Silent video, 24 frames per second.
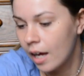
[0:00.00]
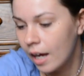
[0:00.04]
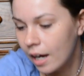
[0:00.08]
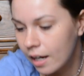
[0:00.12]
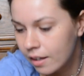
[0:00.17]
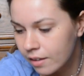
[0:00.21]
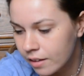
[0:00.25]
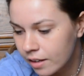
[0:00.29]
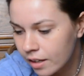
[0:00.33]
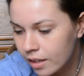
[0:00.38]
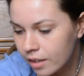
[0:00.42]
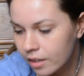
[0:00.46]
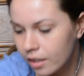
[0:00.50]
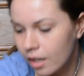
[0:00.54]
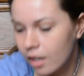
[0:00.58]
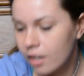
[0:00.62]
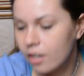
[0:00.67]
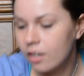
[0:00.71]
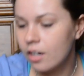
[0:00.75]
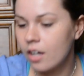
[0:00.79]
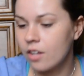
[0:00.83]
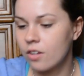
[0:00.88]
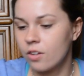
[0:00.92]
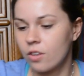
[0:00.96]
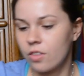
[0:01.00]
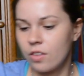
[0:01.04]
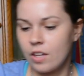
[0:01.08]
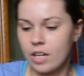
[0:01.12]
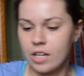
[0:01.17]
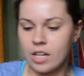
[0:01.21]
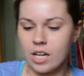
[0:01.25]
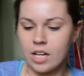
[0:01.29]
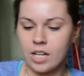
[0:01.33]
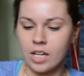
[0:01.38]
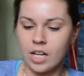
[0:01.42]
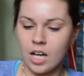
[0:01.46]
And then another
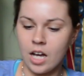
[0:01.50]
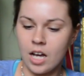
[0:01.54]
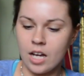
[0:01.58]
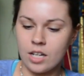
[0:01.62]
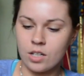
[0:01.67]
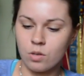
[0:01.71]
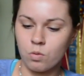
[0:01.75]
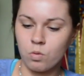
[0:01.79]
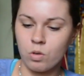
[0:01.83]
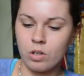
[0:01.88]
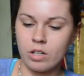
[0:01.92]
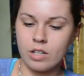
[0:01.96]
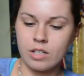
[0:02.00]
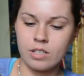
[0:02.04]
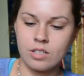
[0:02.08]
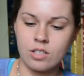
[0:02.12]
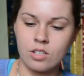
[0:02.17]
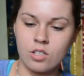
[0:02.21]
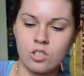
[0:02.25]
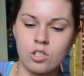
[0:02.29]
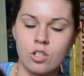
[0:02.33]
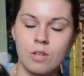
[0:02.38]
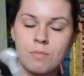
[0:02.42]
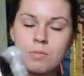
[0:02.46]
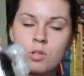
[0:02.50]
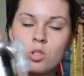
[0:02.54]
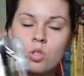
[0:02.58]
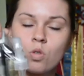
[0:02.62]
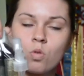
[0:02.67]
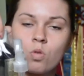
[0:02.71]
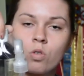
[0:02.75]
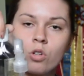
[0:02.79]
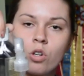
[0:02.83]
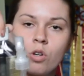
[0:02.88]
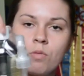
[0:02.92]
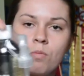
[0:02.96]
thing I got was some
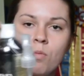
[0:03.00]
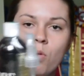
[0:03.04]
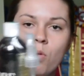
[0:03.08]
Sore No